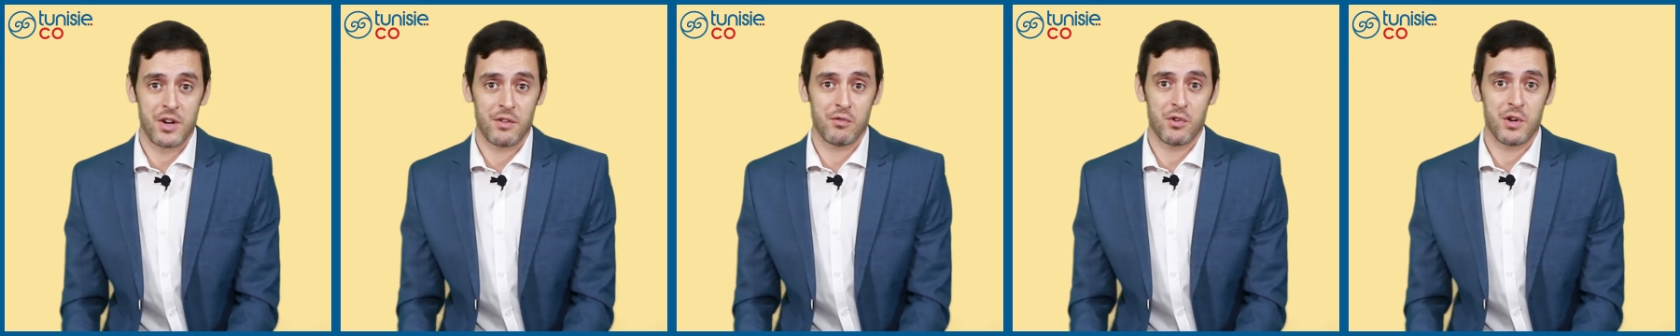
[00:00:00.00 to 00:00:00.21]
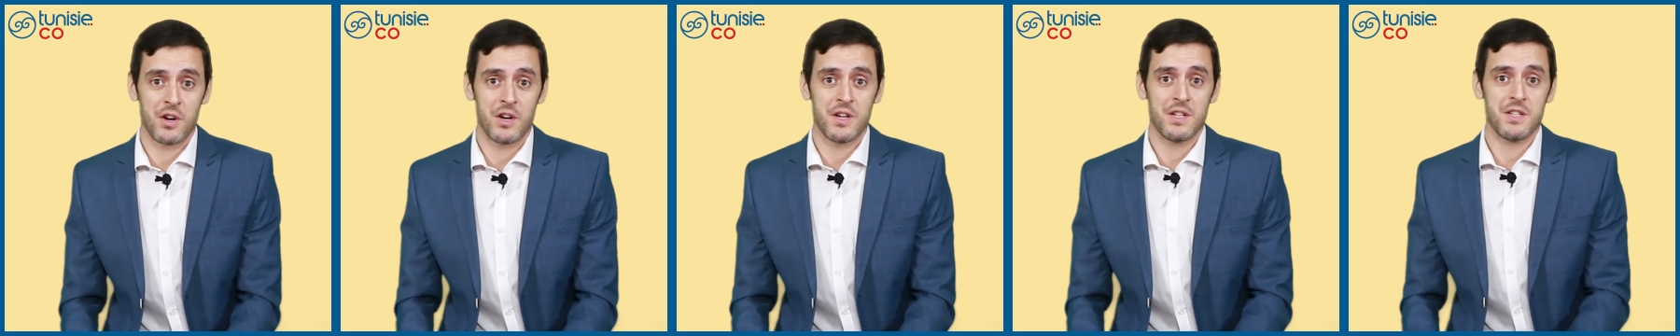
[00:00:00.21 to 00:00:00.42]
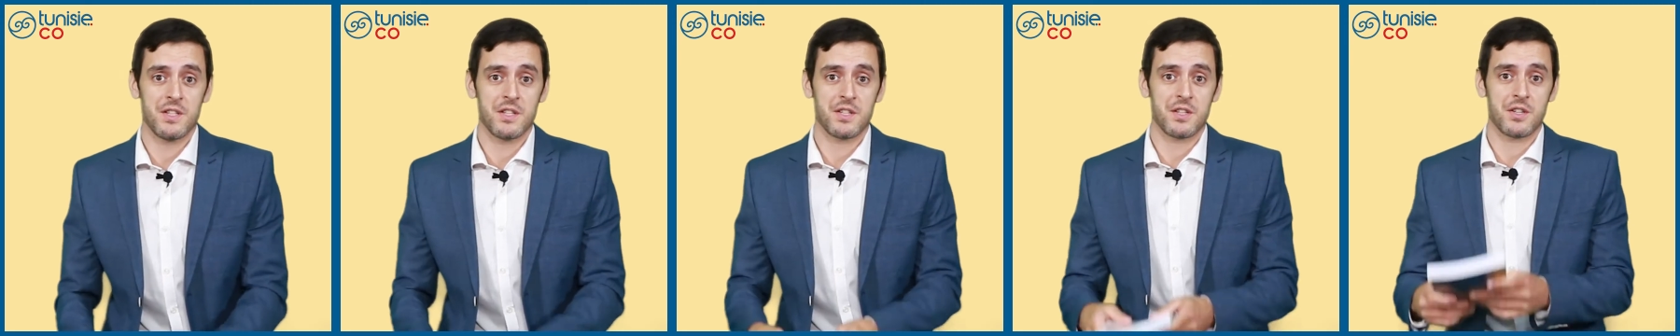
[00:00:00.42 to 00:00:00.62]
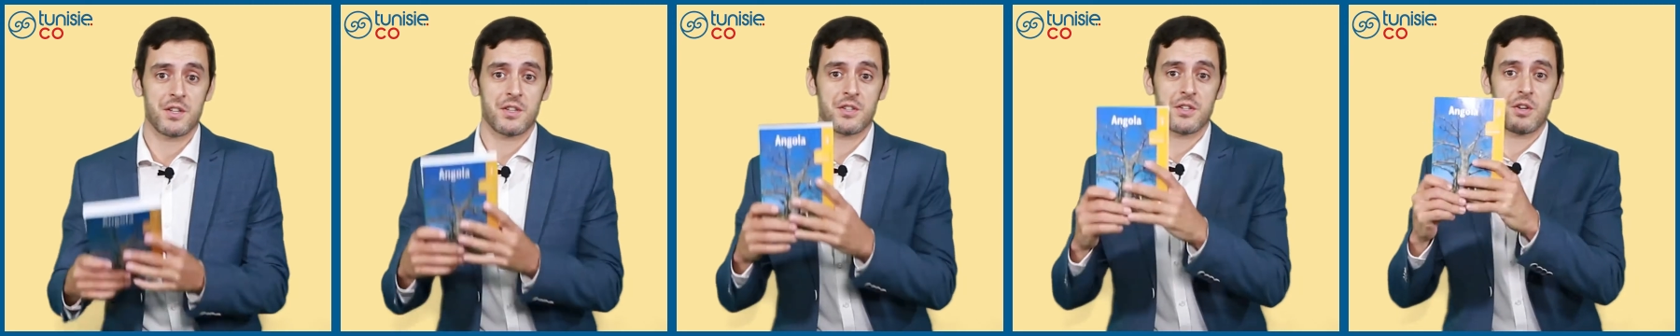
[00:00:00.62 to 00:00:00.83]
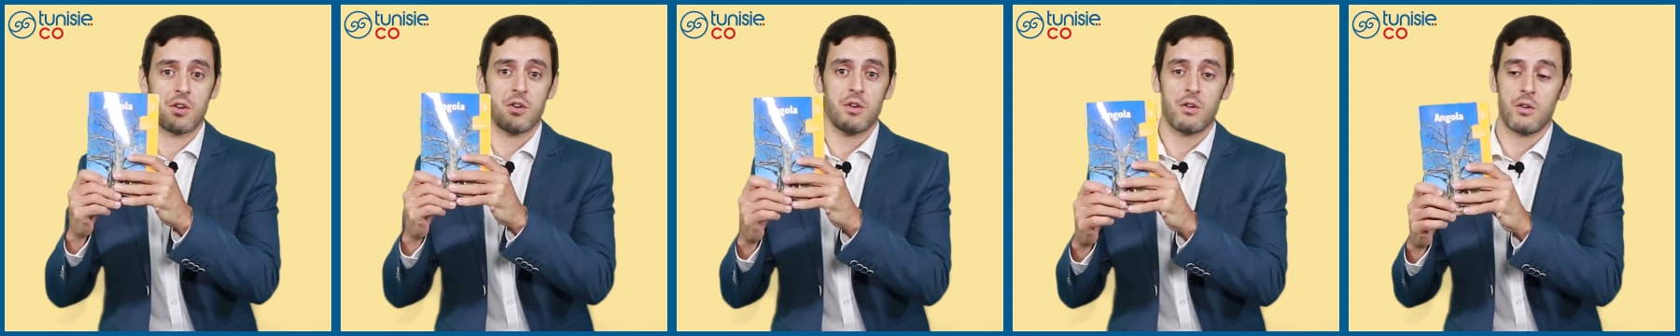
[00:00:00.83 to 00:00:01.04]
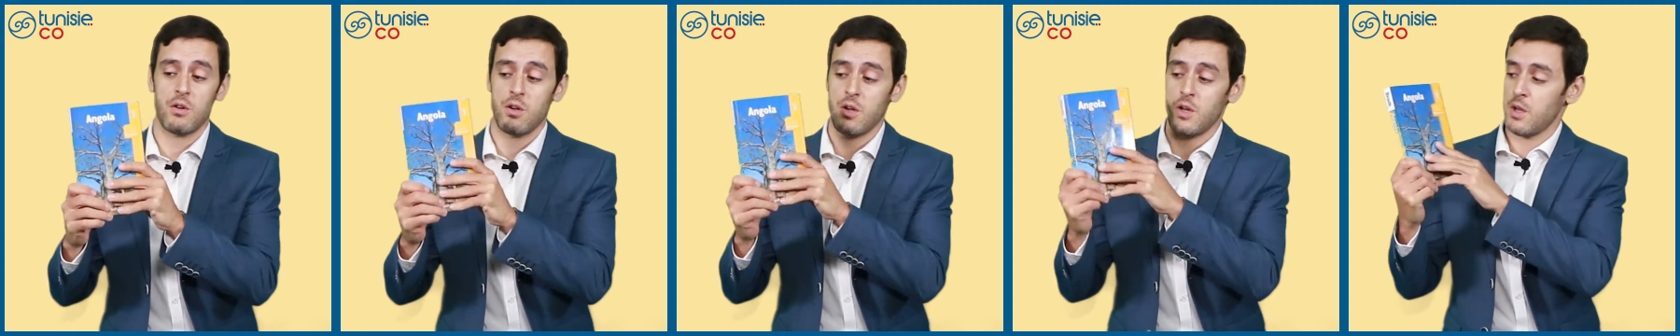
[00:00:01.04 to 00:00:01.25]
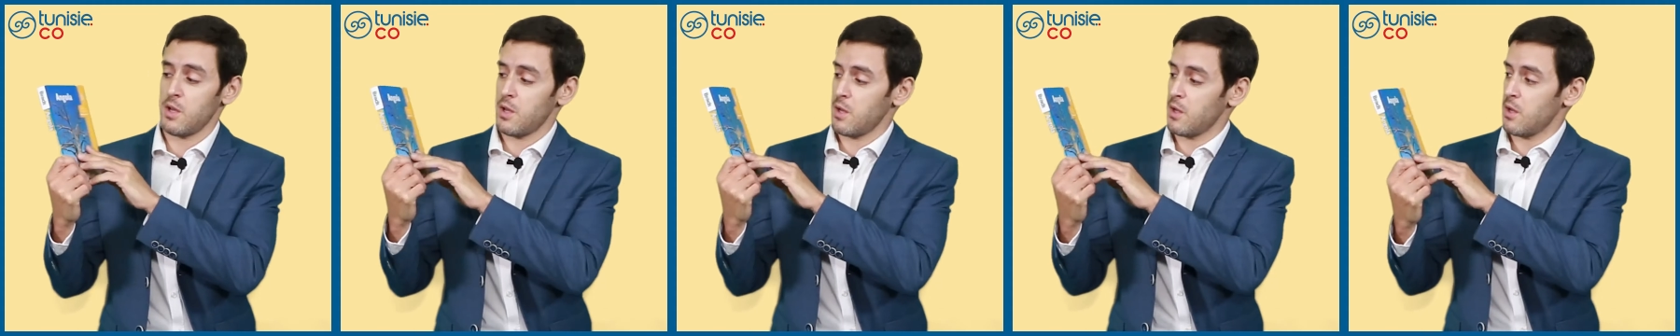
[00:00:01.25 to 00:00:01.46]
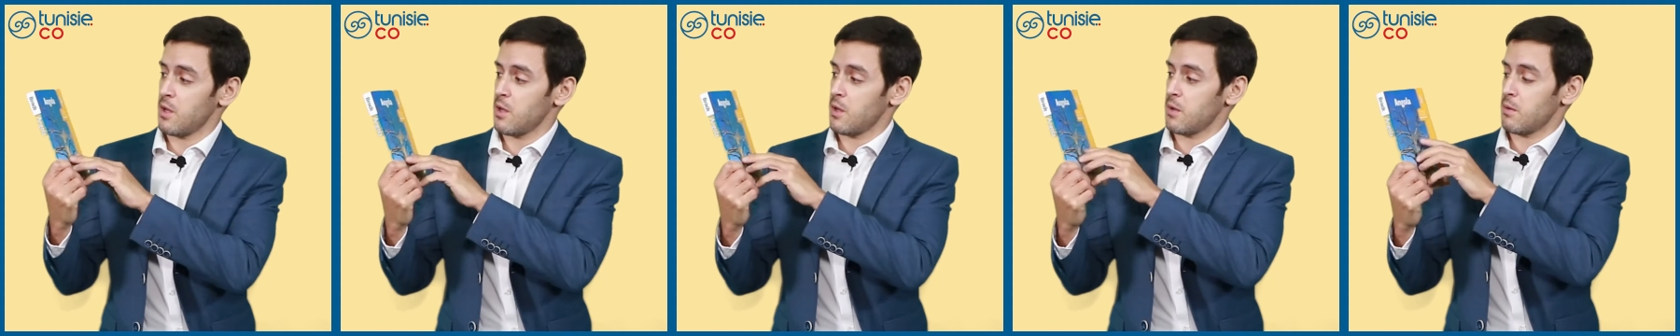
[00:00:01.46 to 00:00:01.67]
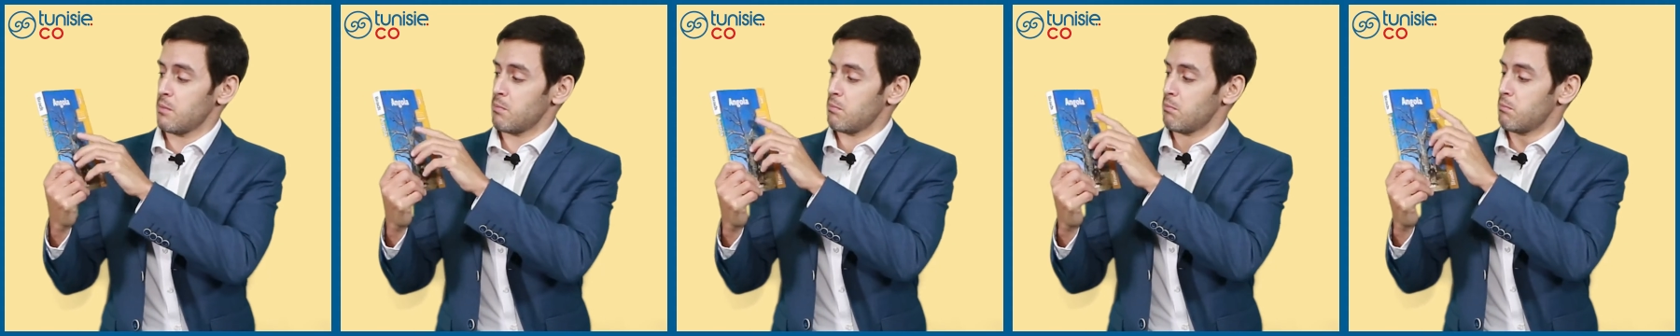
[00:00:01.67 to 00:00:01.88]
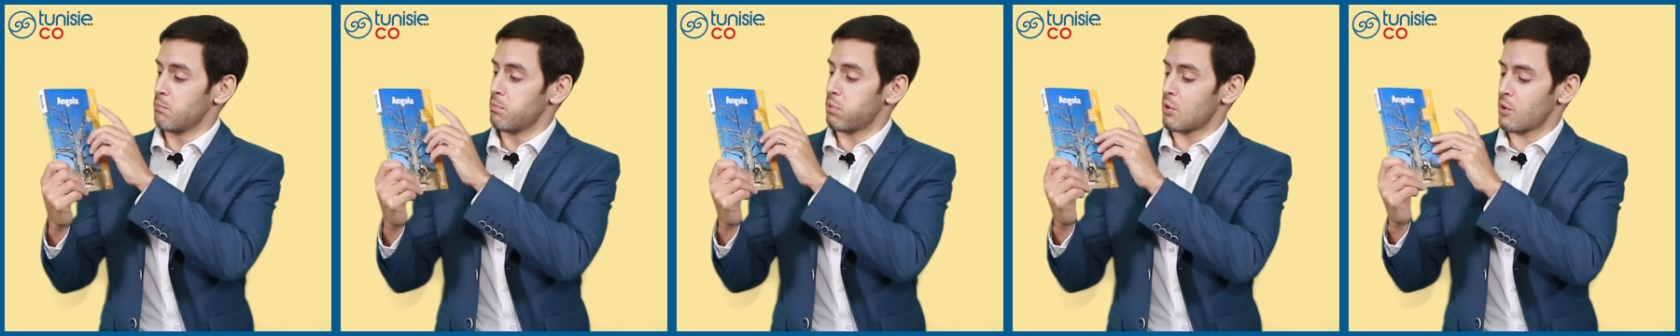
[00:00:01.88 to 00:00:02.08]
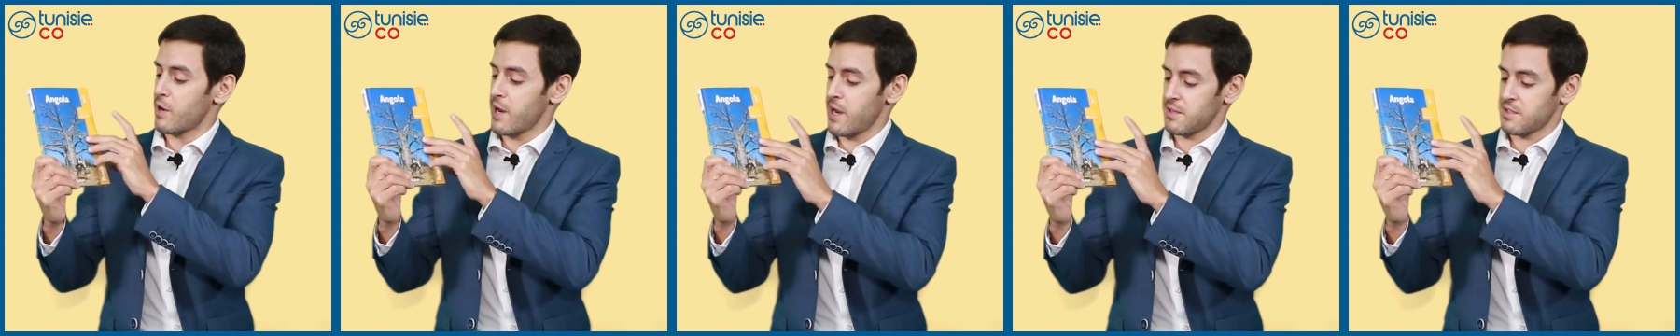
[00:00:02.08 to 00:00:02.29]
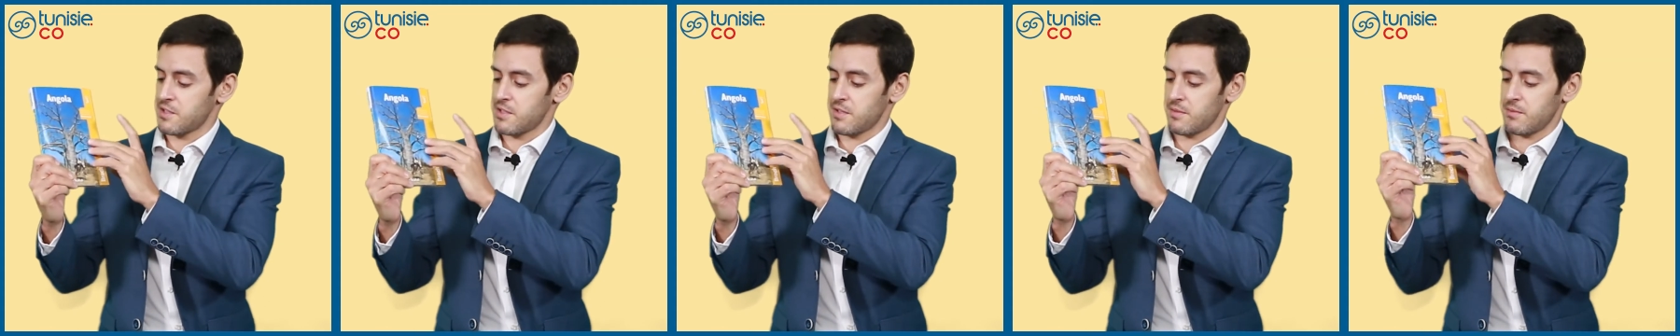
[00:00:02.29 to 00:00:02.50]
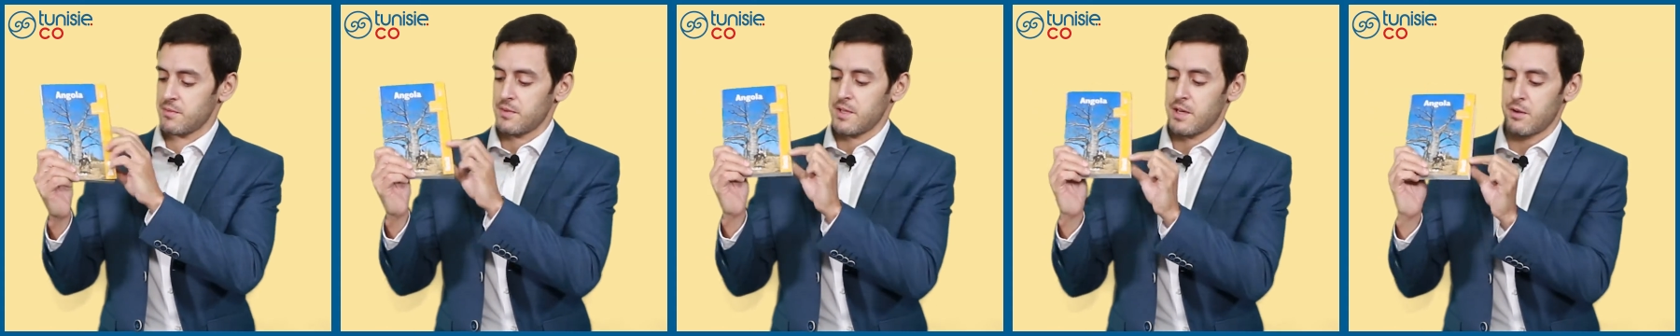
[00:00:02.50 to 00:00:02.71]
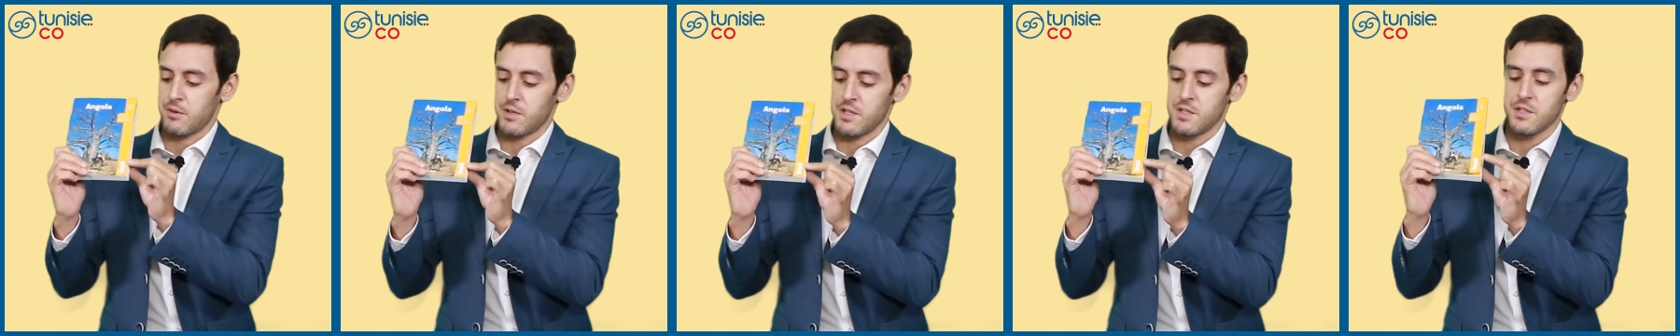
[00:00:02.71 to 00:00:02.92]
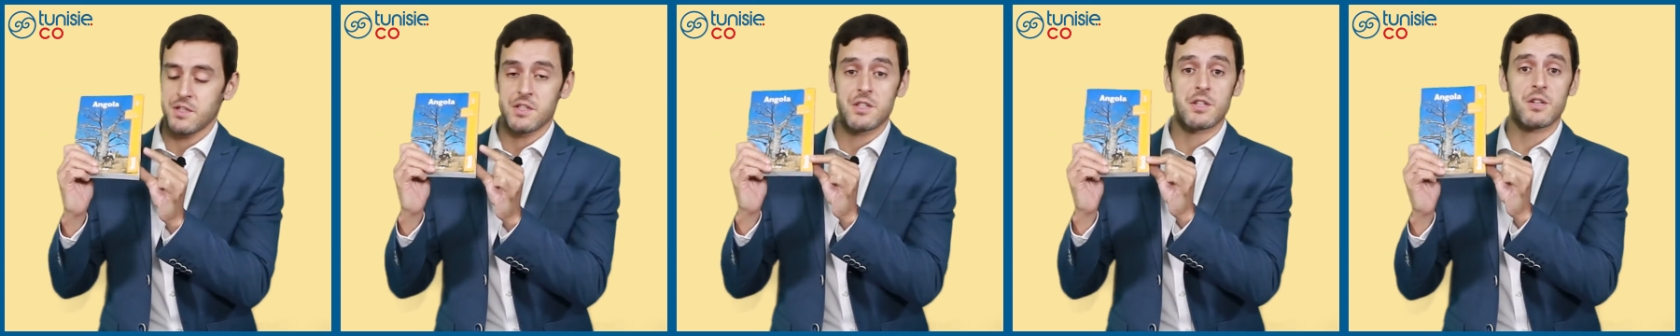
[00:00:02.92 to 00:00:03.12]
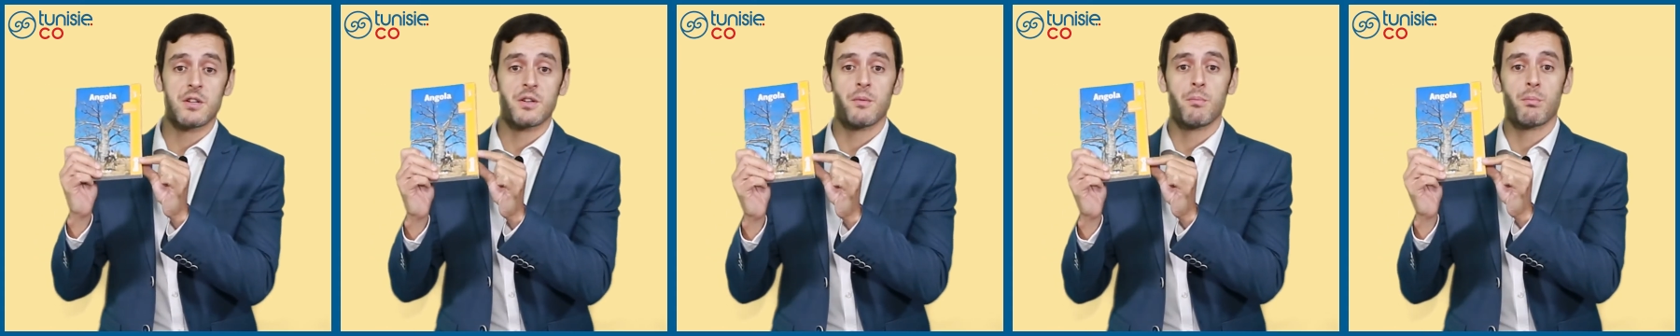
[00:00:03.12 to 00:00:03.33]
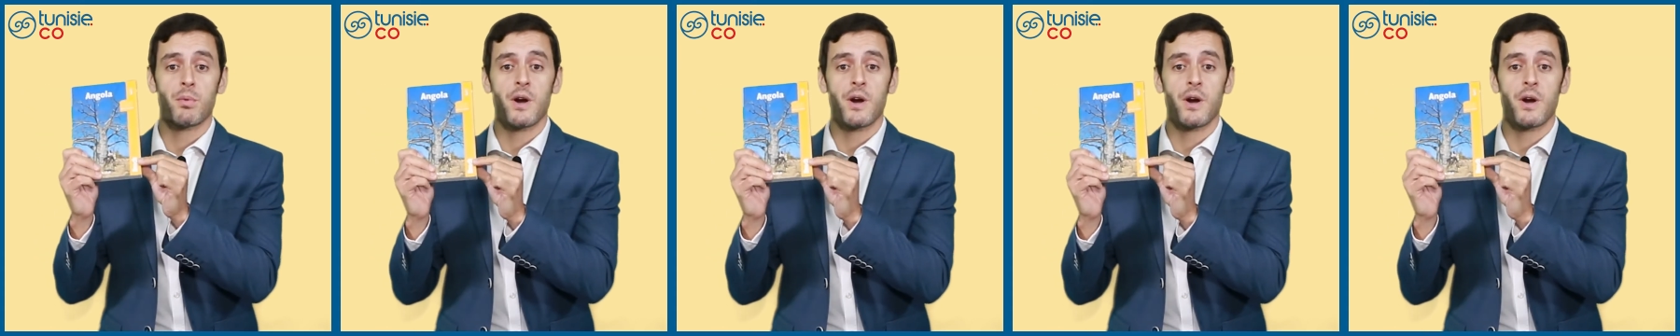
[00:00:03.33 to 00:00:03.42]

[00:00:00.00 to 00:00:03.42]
Guides. So Brat, there it is.